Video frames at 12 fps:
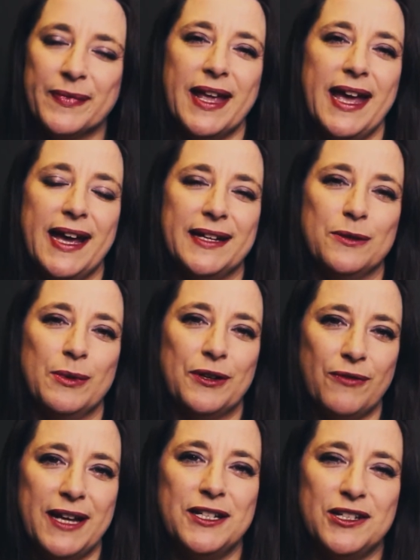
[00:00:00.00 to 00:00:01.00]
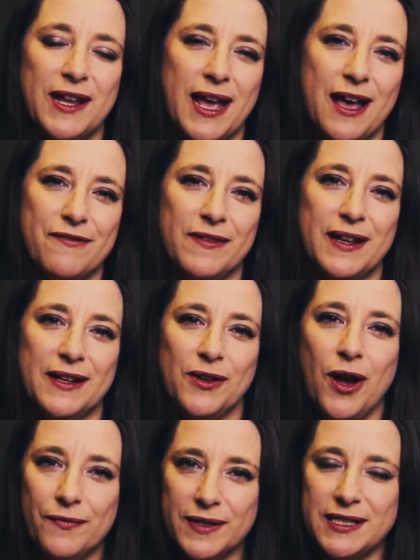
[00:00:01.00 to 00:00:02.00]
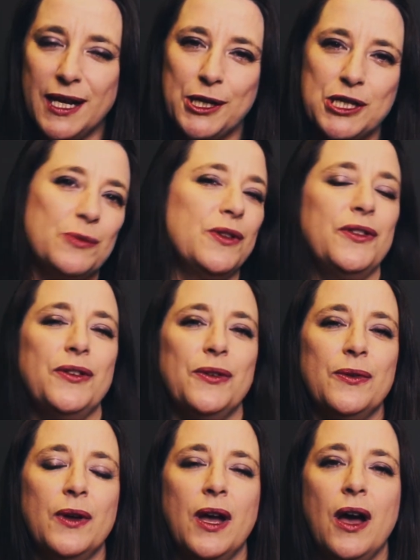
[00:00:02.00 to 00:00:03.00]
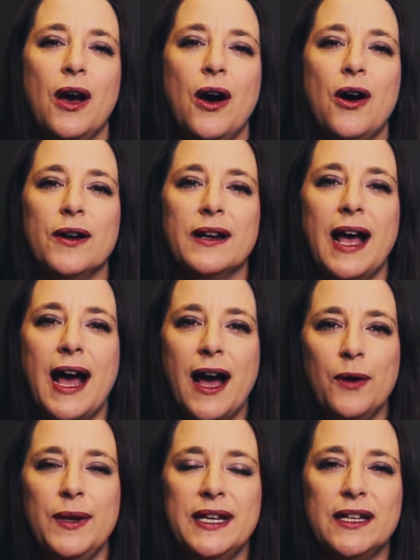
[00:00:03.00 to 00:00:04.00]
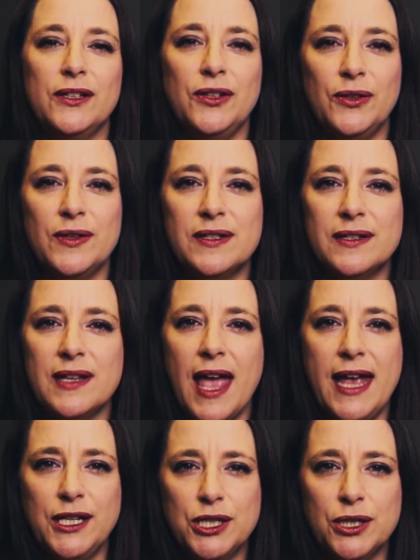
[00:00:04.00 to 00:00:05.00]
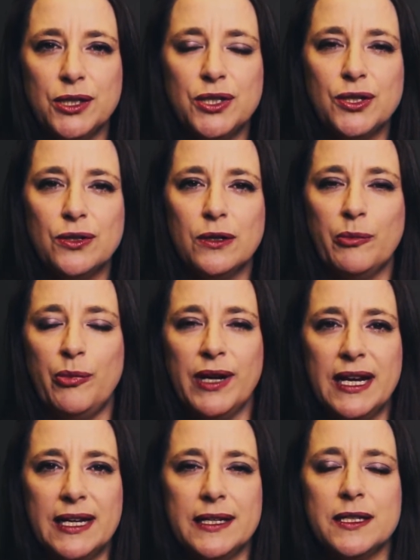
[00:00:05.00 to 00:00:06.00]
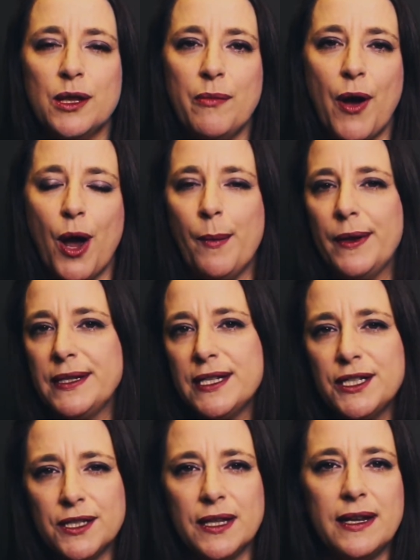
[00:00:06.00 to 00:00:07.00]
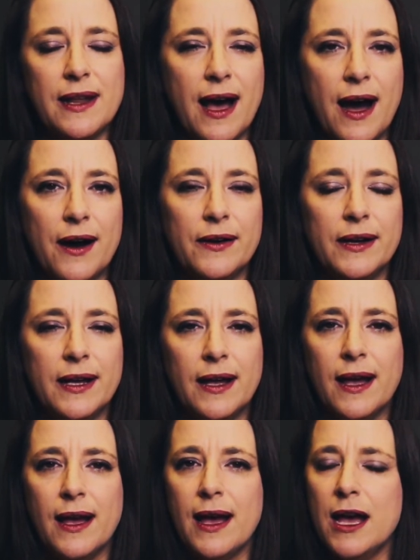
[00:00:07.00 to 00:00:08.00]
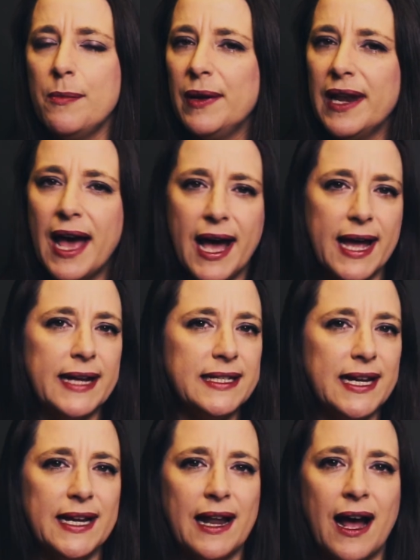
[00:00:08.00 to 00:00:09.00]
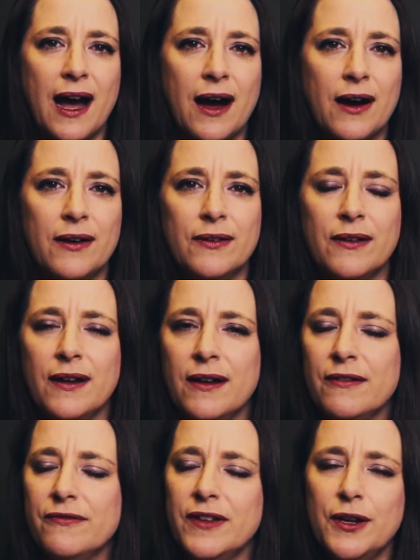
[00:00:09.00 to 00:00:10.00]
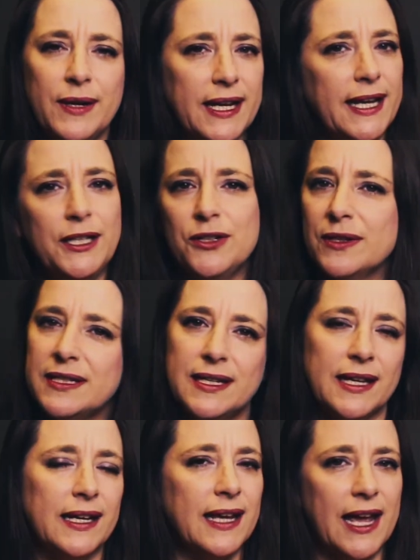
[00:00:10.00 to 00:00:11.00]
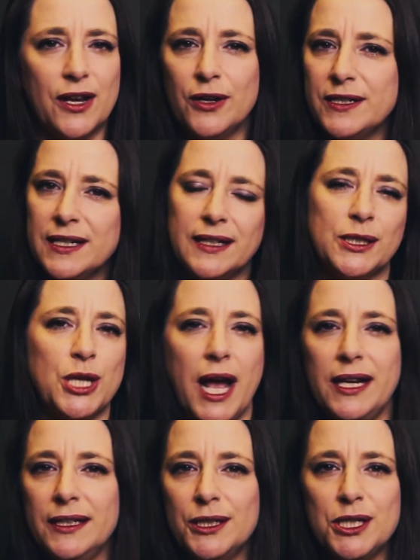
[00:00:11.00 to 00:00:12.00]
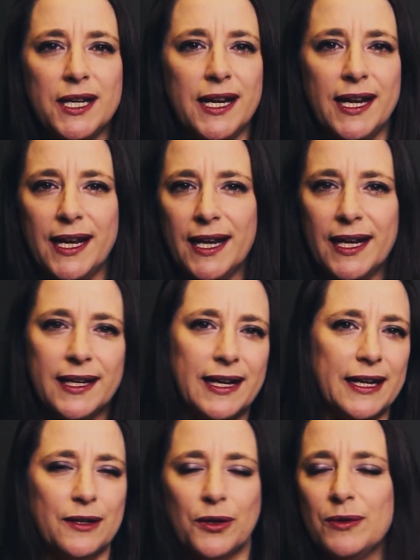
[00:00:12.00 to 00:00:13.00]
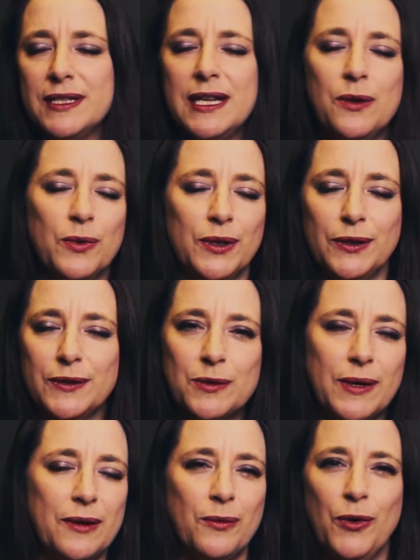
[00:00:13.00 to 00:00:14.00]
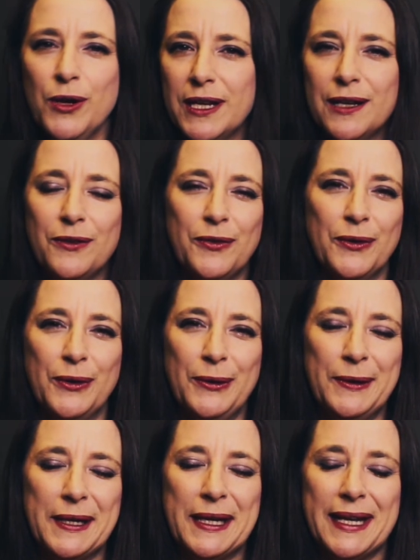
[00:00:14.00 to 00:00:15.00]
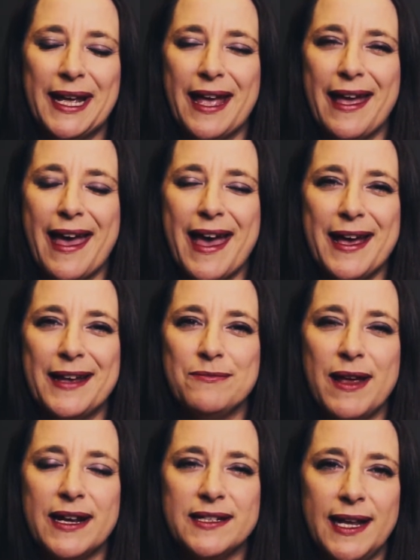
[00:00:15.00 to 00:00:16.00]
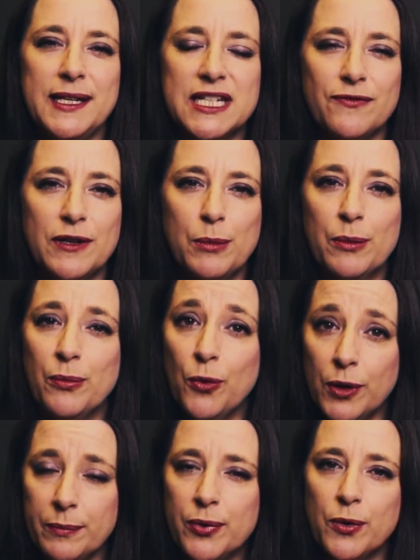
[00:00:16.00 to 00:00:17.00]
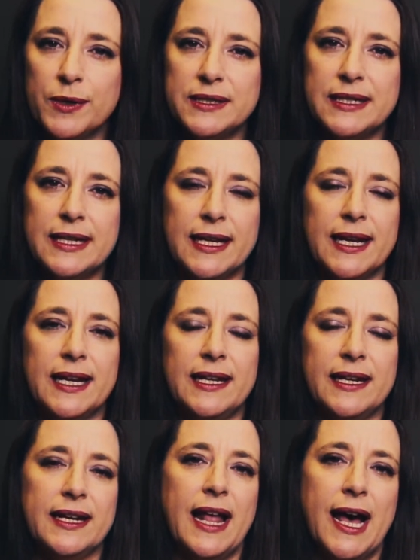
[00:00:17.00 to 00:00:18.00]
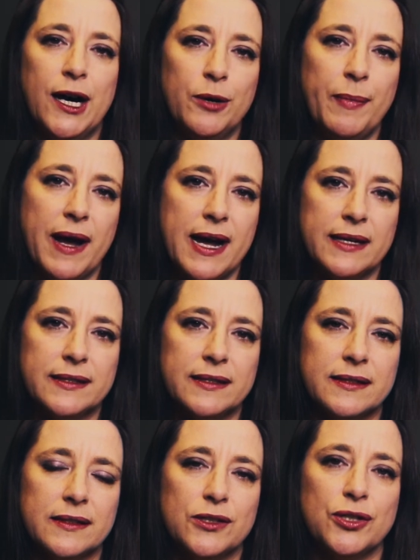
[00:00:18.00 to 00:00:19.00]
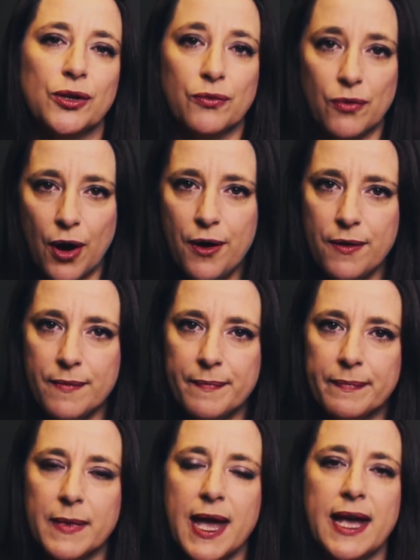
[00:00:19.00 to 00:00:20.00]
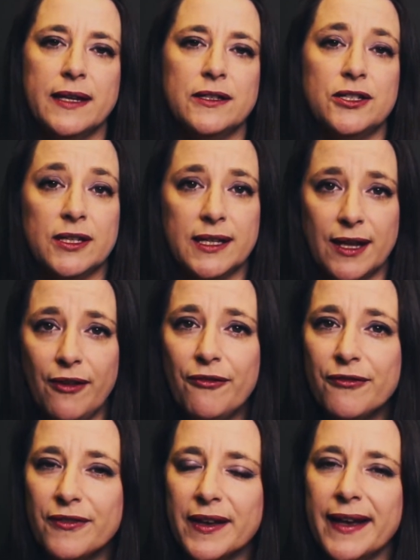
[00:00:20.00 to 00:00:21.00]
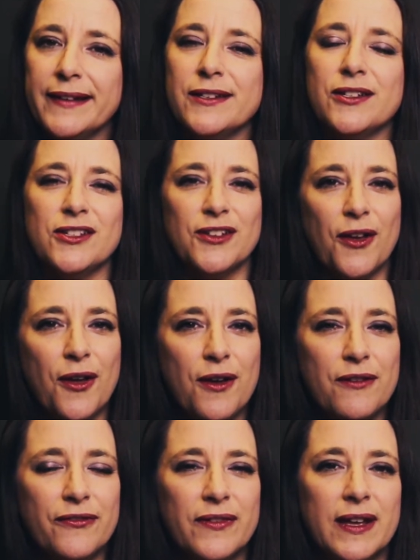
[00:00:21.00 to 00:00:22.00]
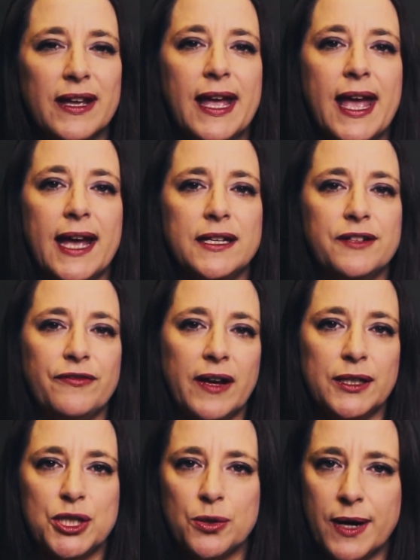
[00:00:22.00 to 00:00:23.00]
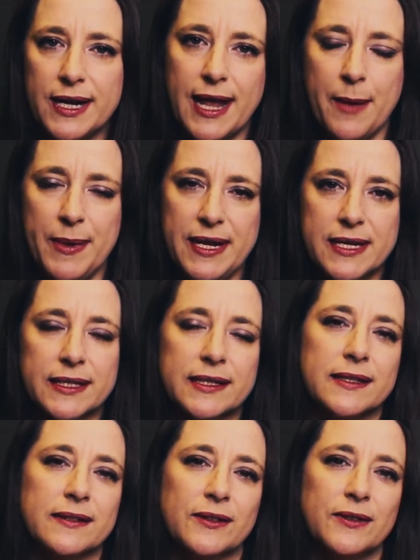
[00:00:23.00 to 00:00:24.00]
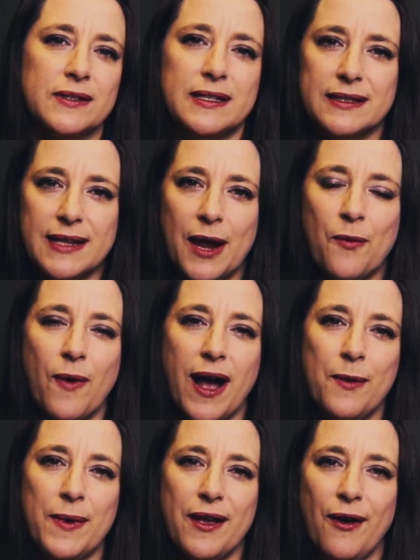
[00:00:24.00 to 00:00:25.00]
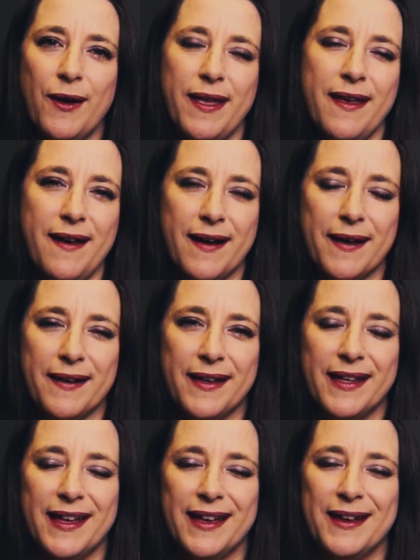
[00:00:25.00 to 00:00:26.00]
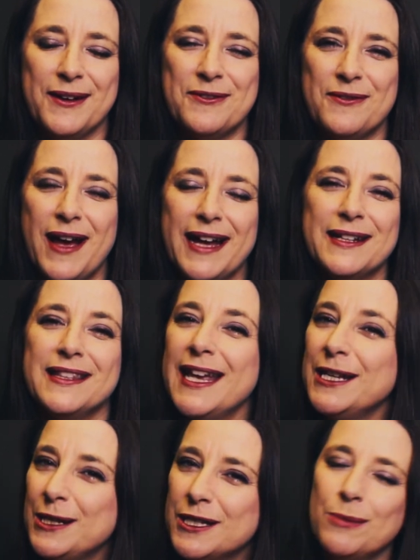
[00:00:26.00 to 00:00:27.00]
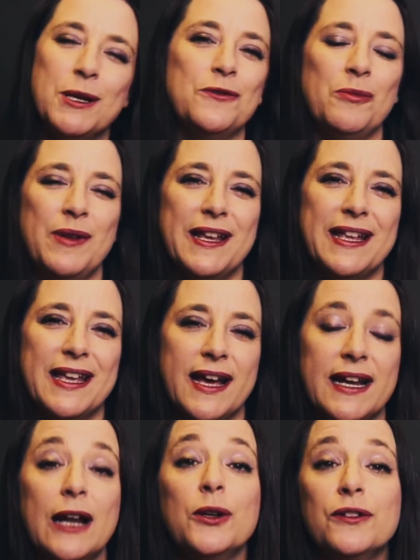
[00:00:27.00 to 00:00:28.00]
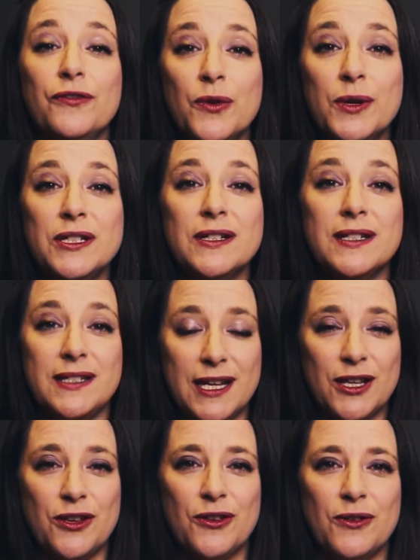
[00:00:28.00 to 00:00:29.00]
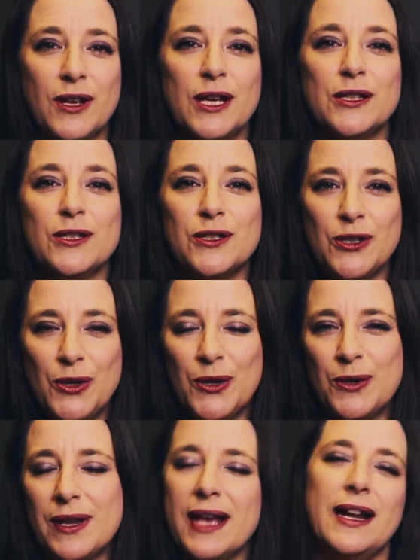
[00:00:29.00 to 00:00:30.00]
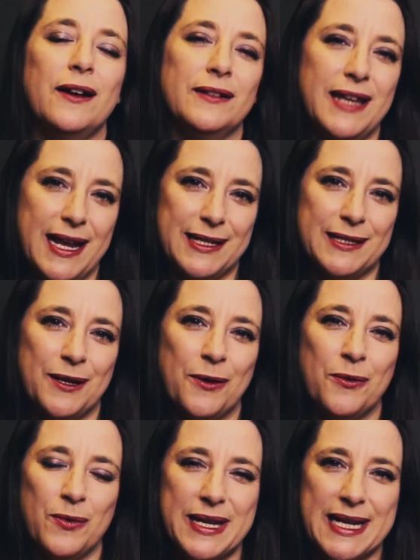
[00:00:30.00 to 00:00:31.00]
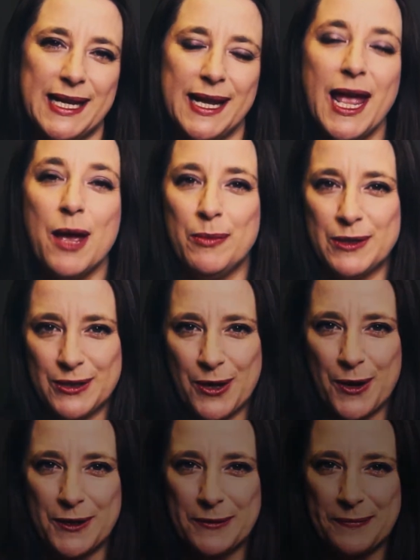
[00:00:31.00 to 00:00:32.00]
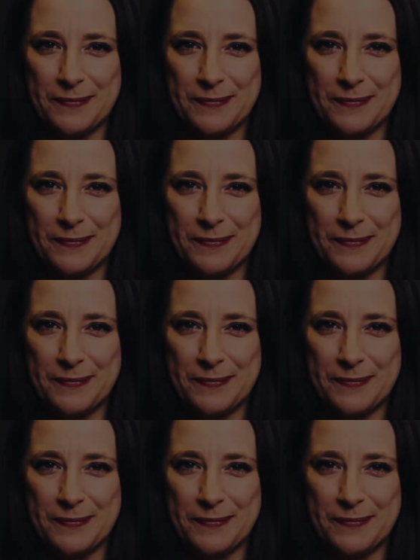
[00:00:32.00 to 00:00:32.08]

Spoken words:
And we're great to have a conversation with you on how we can use this ancient tool, bring it into the moment, into the now, apply it in our very interesting, chaotic, challenging, kind of grisly world we're working through, and make sense of it. But more importantly, let it help us to grow and to give and to serve and to find joy and happiness, because isn't that why we are here? Right. Thank you so much for being here, and I look forward to seeing you soon in our next weekly episode.